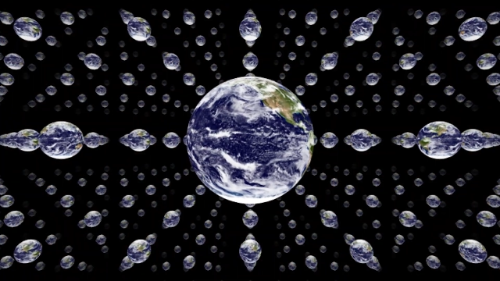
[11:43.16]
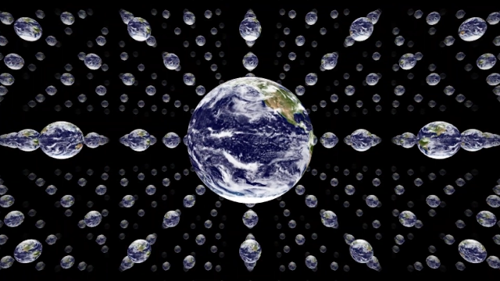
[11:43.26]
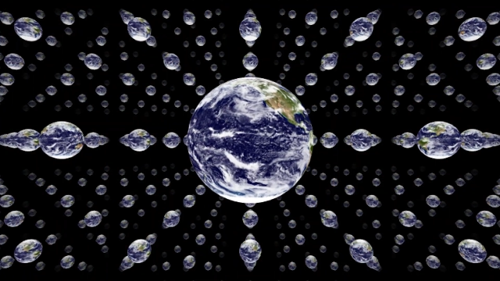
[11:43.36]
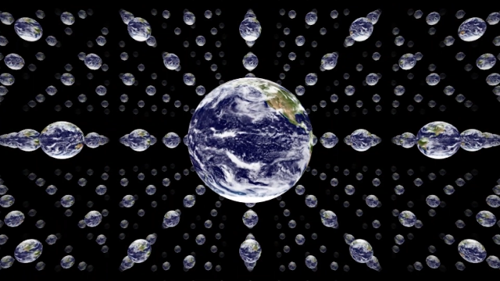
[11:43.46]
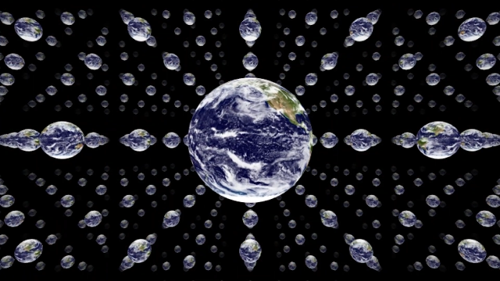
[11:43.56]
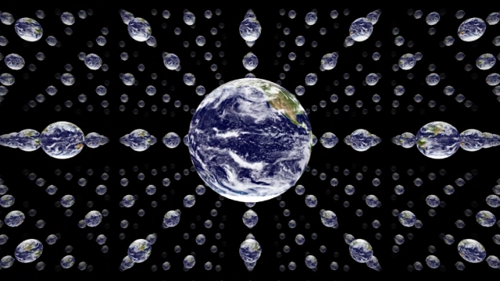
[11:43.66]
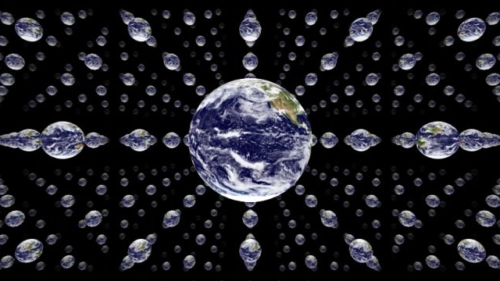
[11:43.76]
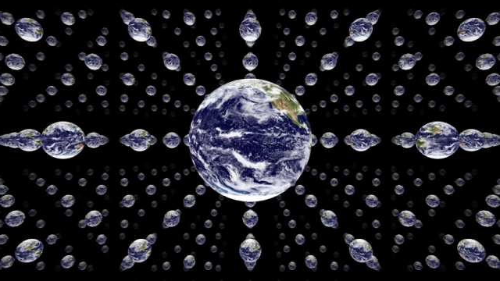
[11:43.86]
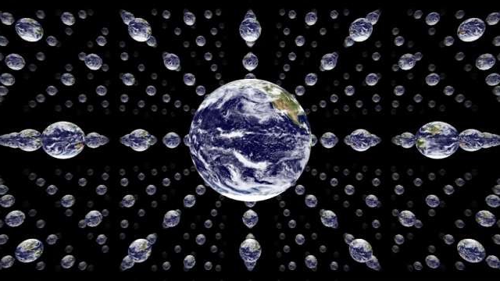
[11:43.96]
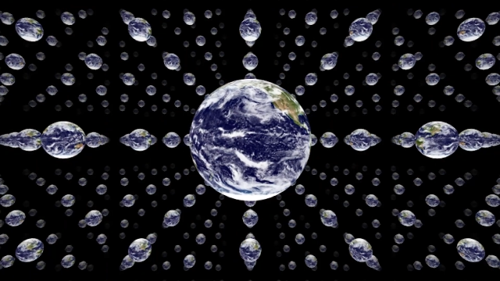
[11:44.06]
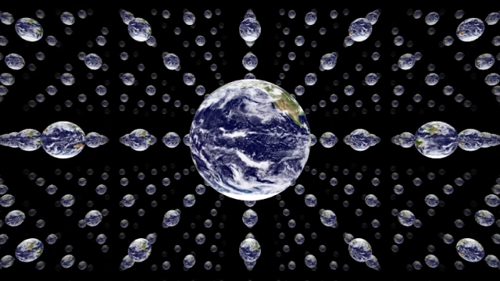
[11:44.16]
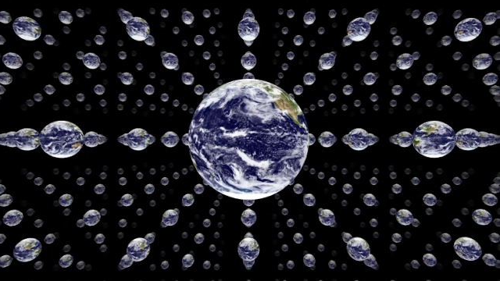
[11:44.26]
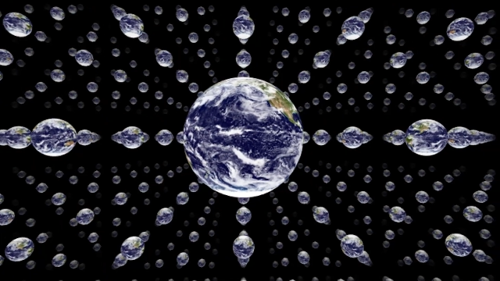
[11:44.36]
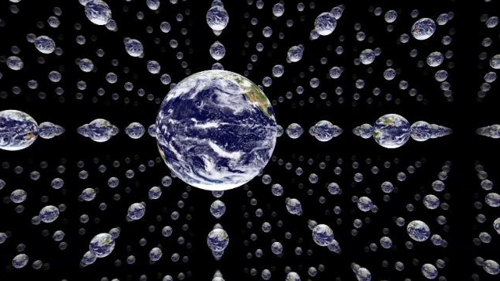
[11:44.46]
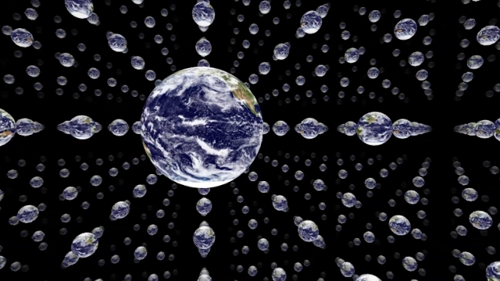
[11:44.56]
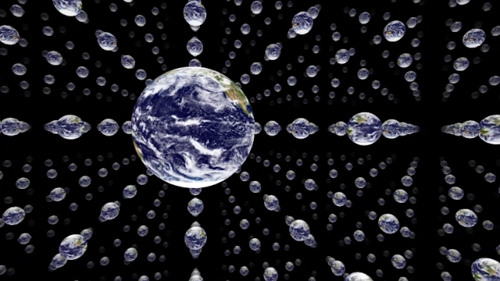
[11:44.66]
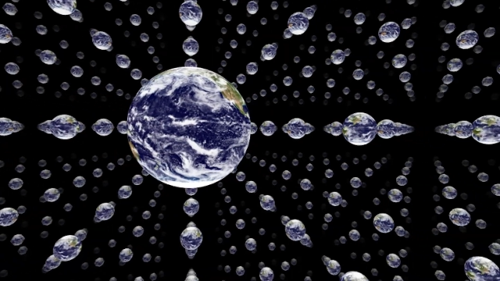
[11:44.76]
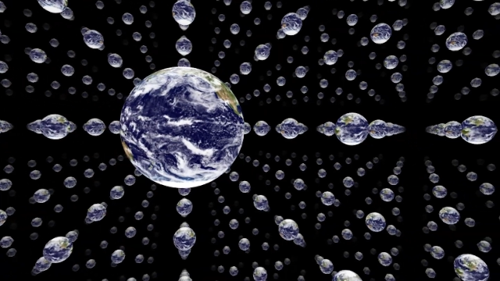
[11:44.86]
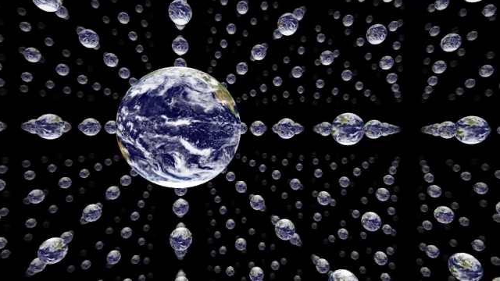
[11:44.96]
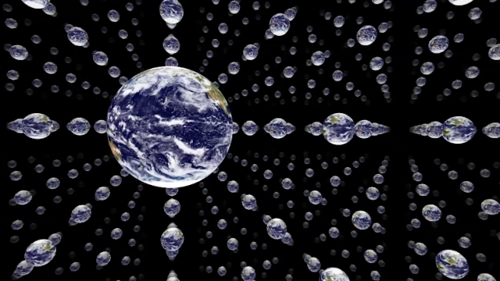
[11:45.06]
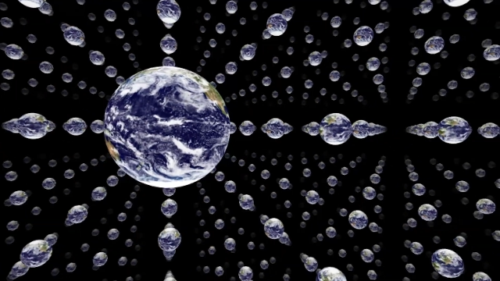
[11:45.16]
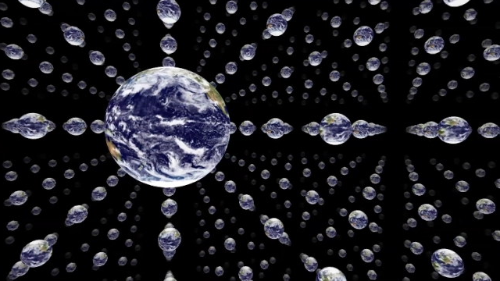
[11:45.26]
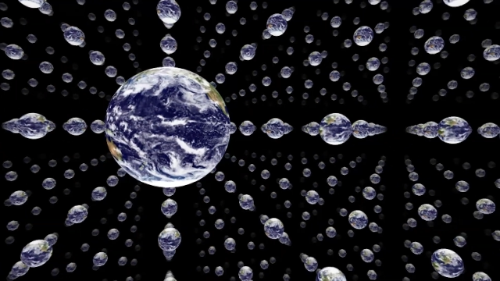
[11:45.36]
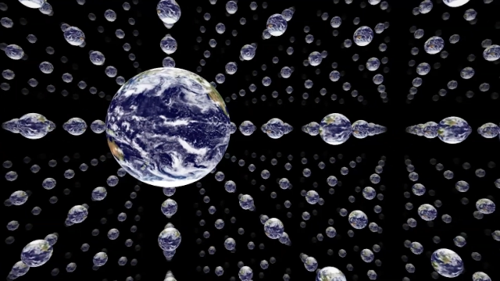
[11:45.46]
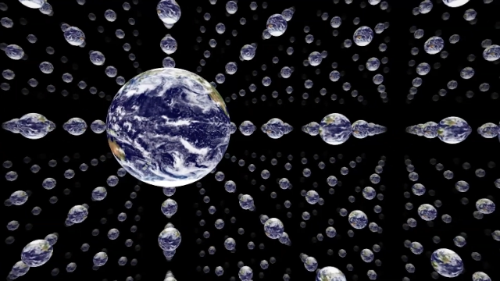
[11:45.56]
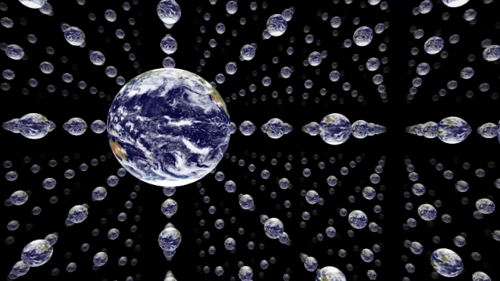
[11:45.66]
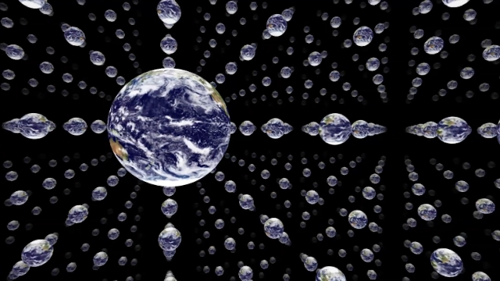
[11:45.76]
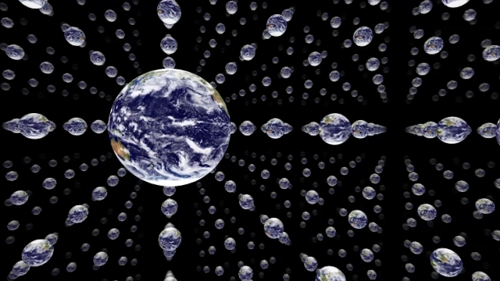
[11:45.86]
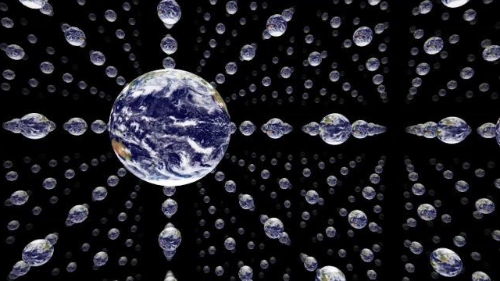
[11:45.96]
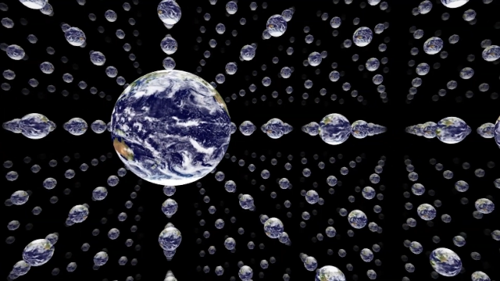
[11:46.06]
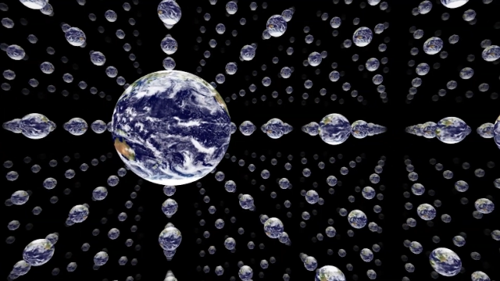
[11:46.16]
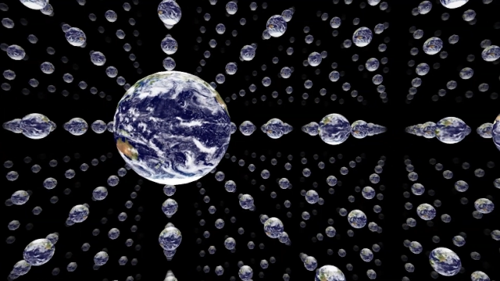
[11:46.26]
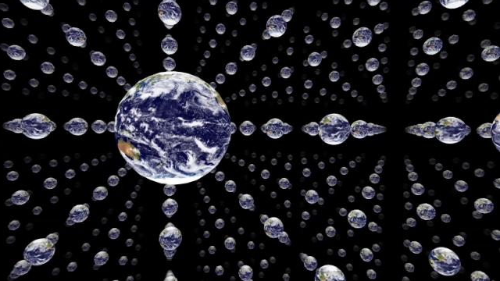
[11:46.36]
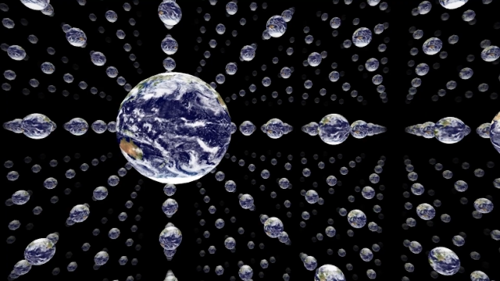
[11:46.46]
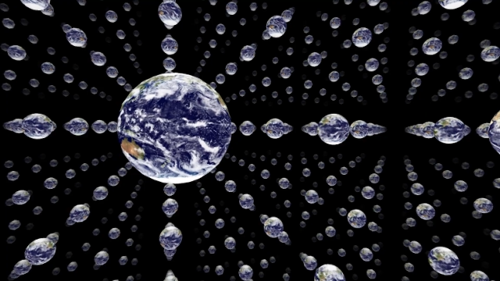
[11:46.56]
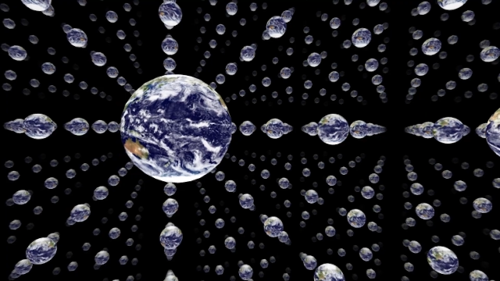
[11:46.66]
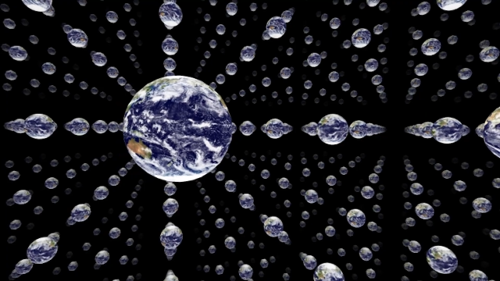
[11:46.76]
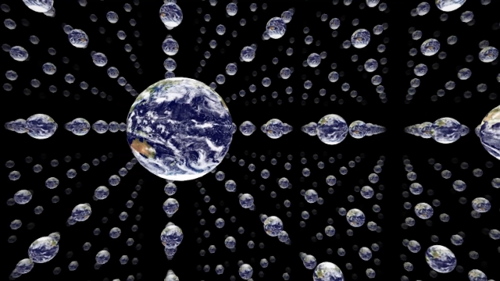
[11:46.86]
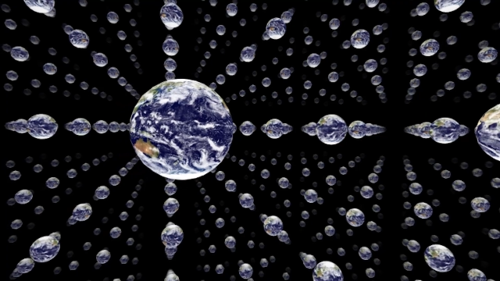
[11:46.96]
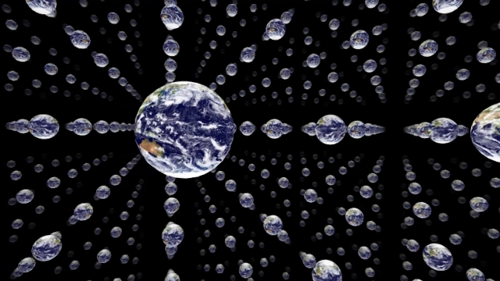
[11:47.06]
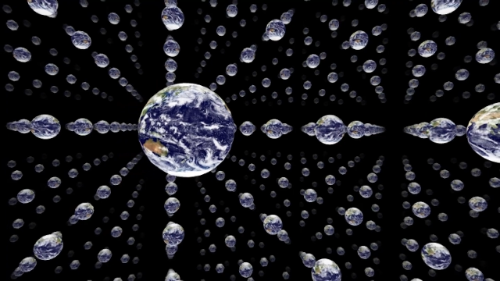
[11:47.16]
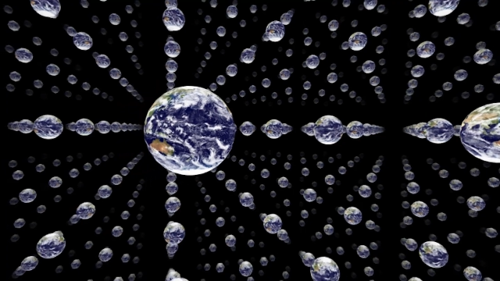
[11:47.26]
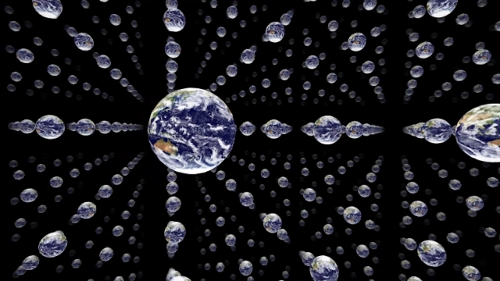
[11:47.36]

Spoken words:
No face is visible, so there are no lips to read.